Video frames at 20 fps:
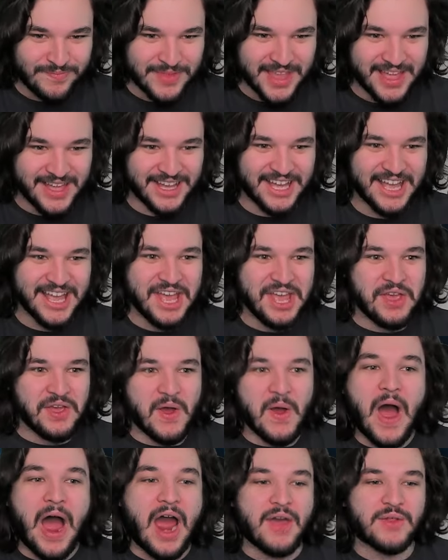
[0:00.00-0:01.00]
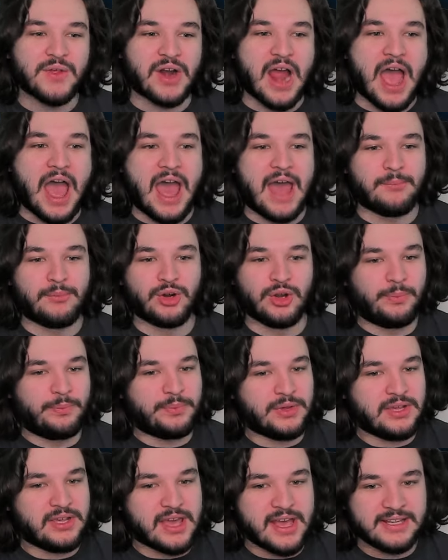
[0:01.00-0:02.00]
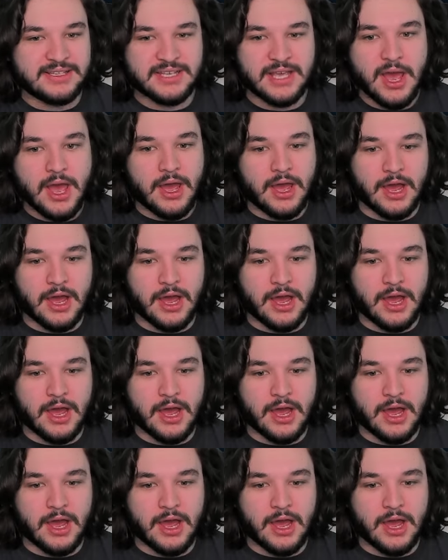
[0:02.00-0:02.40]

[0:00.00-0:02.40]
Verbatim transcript: Uh, either Admiral Piett,